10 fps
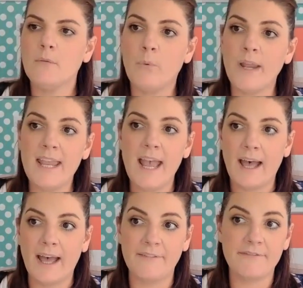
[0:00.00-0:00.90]
We
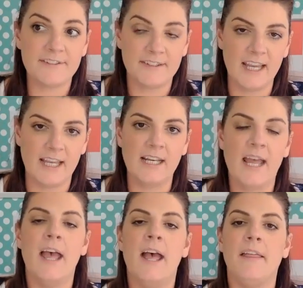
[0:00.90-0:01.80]
have
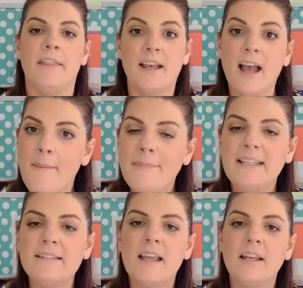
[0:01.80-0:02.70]
seen the
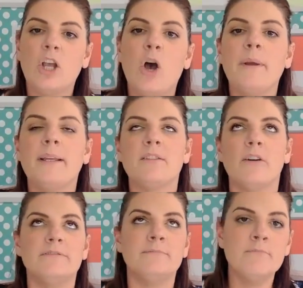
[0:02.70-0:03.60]
comings and goings
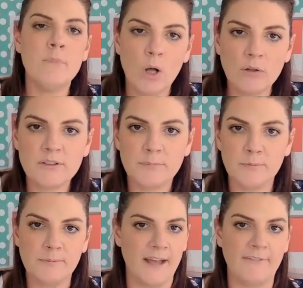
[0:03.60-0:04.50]
of
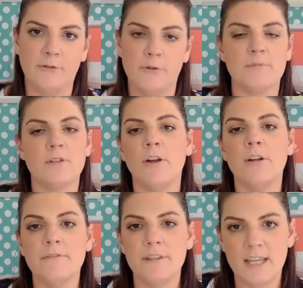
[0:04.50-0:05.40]
multiple platforms
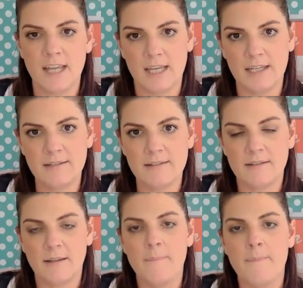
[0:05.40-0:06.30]
over the years,